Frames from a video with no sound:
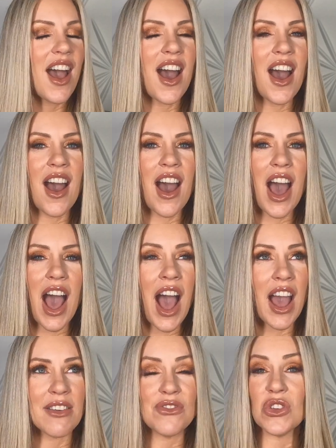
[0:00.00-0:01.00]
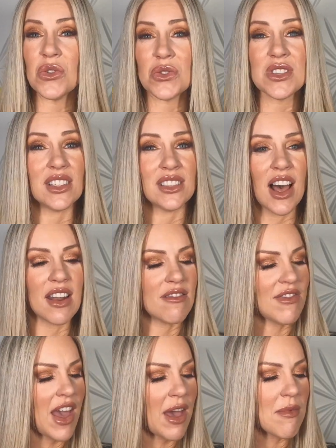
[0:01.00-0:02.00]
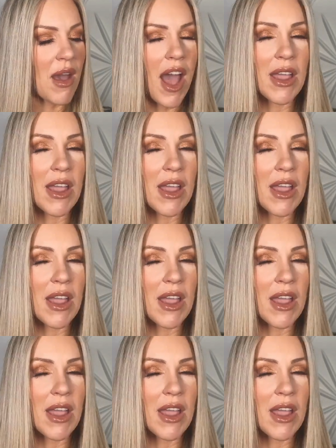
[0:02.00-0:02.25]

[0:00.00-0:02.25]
I've used a lot of them.